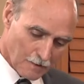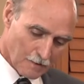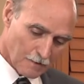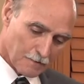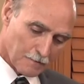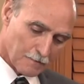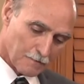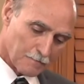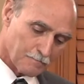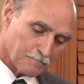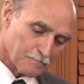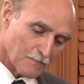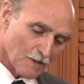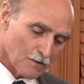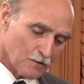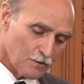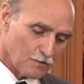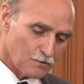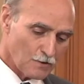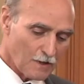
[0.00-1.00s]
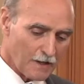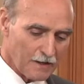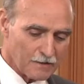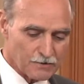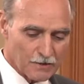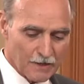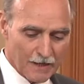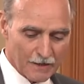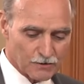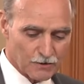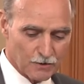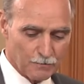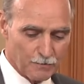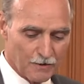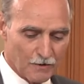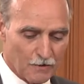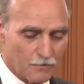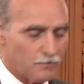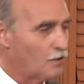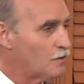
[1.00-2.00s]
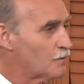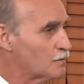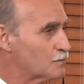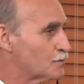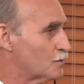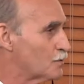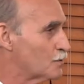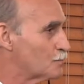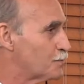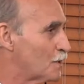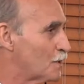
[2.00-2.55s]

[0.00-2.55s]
um, who has actually been our long-term